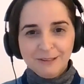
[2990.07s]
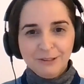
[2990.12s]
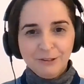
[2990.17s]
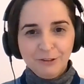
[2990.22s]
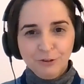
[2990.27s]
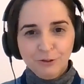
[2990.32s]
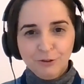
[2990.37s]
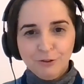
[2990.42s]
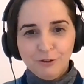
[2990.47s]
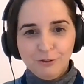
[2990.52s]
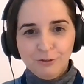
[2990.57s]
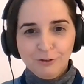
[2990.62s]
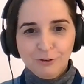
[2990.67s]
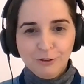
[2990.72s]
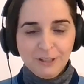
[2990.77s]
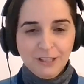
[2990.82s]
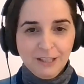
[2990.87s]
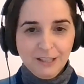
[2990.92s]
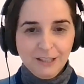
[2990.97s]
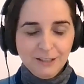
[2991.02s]
You know, you
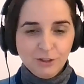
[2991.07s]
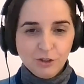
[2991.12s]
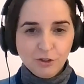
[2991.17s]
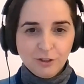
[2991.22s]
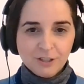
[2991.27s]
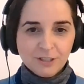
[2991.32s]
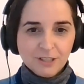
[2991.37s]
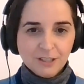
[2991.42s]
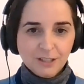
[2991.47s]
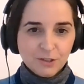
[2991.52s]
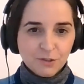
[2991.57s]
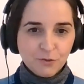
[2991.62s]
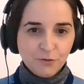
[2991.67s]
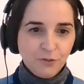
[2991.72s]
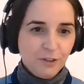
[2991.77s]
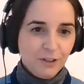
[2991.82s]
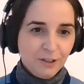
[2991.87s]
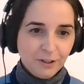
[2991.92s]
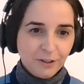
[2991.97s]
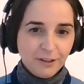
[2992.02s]
got the geodesic
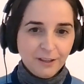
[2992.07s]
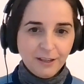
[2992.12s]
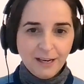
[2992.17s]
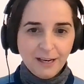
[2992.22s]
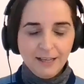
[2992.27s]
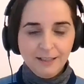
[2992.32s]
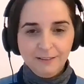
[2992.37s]
sphere